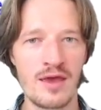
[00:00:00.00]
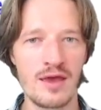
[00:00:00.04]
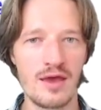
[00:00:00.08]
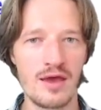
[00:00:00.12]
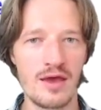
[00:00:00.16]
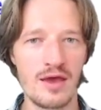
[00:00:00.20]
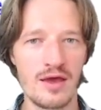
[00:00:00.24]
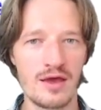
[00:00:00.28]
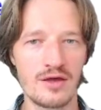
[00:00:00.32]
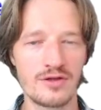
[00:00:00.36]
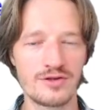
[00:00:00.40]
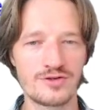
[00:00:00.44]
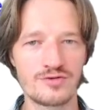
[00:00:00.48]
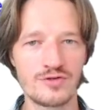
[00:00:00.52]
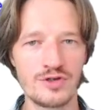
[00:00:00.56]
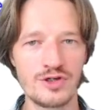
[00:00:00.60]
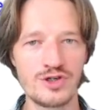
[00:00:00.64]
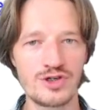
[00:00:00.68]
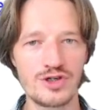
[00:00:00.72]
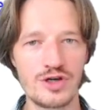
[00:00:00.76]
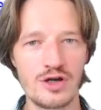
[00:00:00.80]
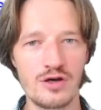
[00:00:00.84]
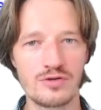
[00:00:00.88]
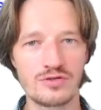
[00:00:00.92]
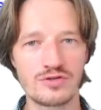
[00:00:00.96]
and
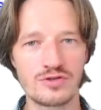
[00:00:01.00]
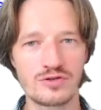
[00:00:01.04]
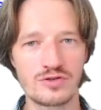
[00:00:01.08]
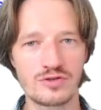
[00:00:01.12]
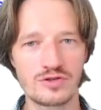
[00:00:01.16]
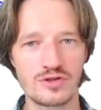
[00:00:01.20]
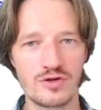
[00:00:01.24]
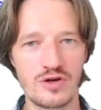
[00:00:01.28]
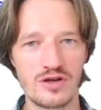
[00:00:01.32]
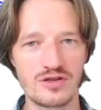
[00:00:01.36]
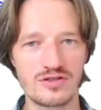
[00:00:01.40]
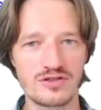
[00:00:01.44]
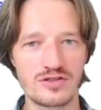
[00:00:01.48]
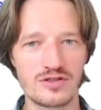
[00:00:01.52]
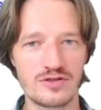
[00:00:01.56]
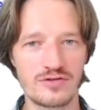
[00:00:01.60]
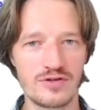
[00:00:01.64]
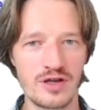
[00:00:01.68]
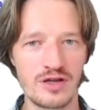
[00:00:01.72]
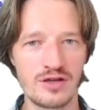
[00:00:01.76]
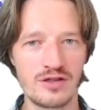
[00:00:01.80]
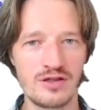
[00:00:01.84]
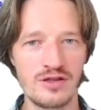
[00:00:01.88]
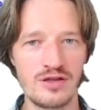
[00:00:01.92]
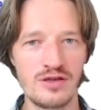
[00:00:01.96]
reach out to us
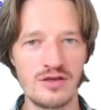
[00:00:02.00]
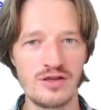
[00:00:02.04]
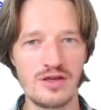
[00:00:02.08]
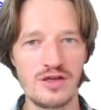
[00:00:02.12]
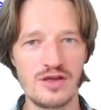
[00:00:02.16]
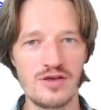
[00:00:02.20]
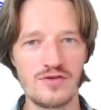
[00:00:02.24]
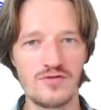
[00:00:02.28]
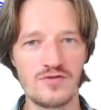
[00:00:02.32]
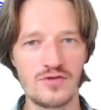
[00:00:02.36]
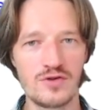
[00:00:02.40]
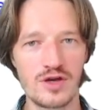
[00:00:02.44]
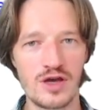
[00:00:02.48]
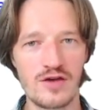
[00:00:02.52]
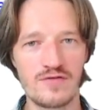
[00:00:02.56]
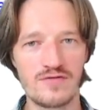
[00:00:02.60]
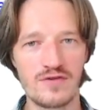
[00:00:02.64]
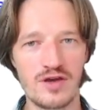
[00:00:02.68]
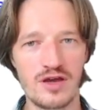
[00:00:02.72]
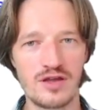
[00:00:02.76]
directly if you have